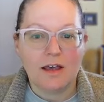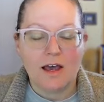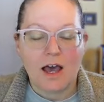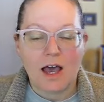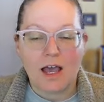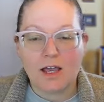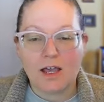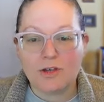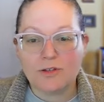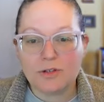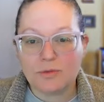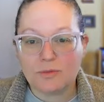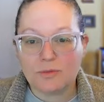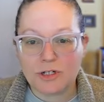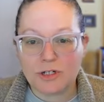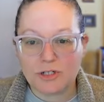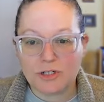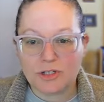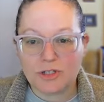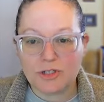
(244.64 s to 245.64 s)
I also
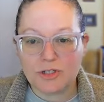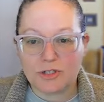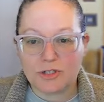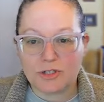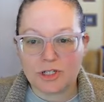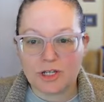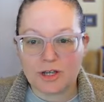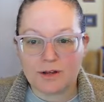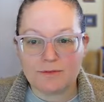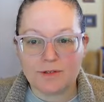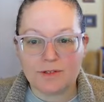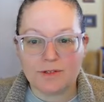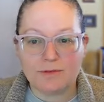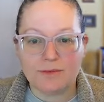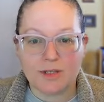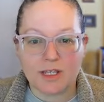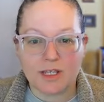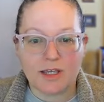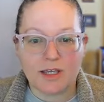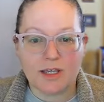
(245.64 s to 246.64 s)
work just 30 hours a
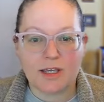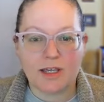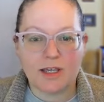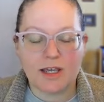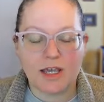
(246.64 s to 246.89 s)
week